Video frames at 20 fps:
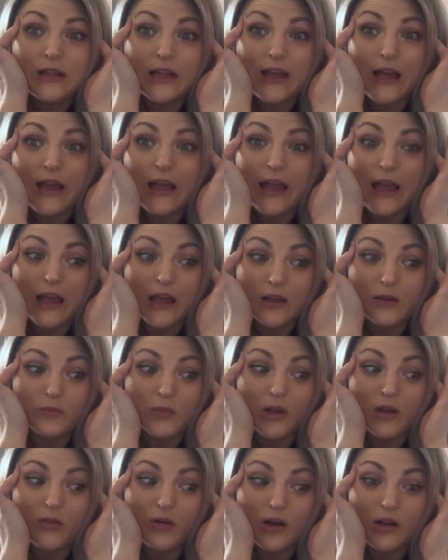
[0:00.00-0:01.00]
like I hate
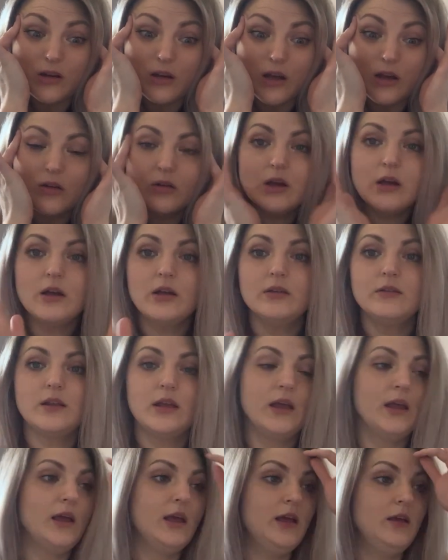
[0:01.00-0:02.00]
me right now, guys. I
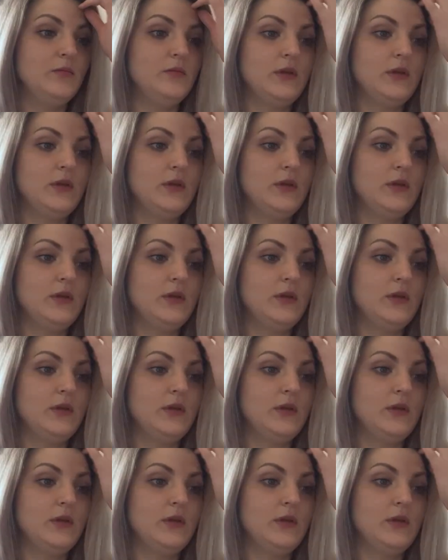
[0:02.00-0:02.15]
hate